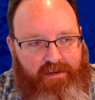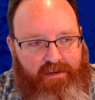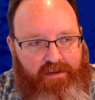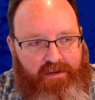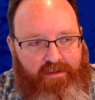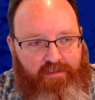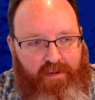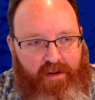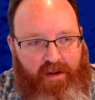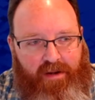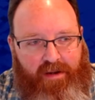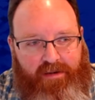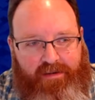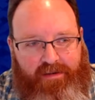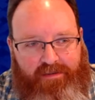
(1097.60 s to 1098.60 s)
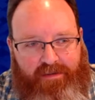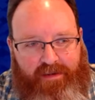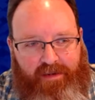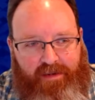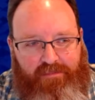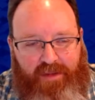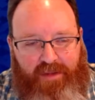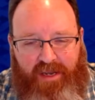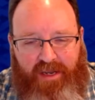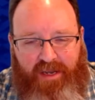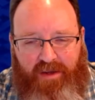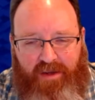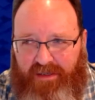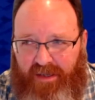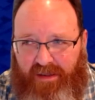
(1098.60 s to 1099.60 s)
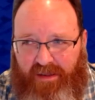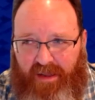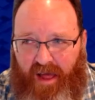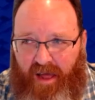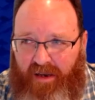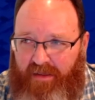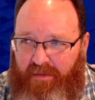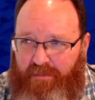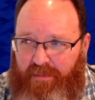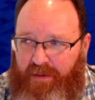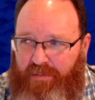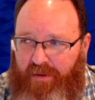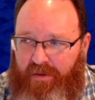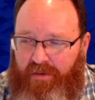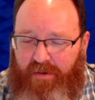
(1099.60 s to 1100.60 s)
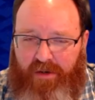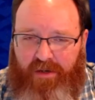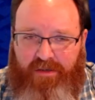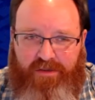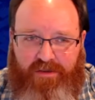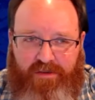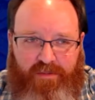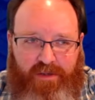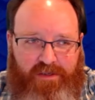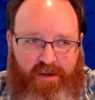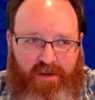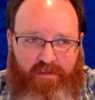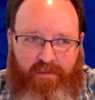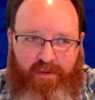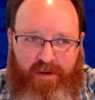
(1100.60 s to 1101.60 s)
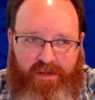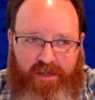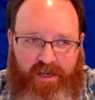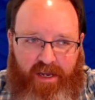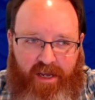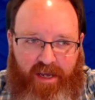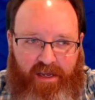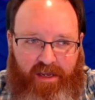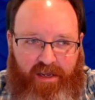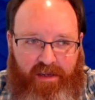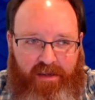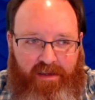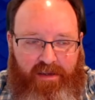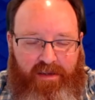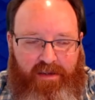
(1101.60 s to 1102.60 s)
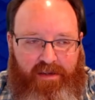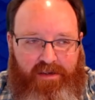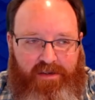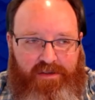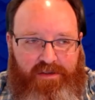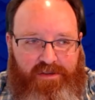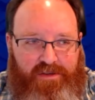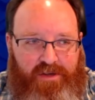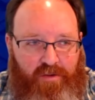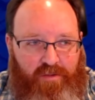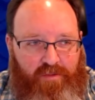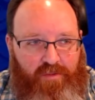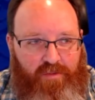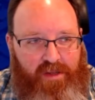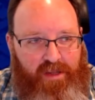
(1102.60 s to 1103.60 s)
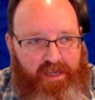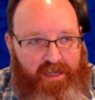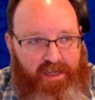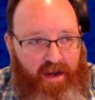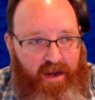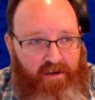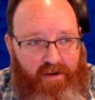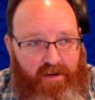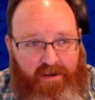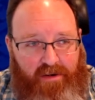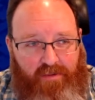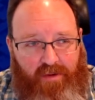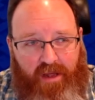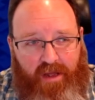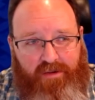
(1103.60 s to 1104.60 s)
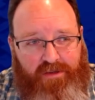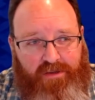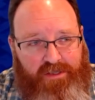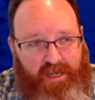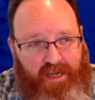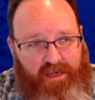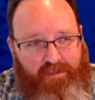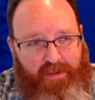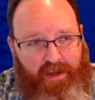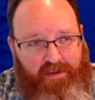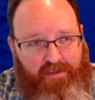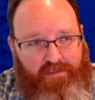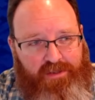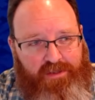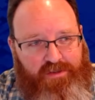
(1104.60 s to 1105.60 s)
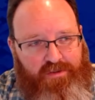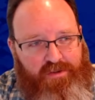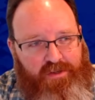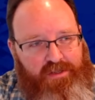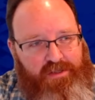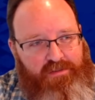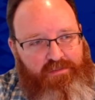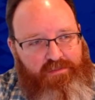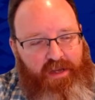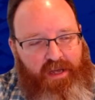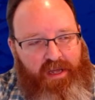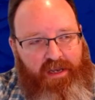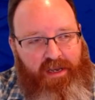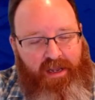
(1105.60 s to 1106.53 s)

you know, in many ways, a lot of the people who are consuming software today don't really care and don't understand about open source. But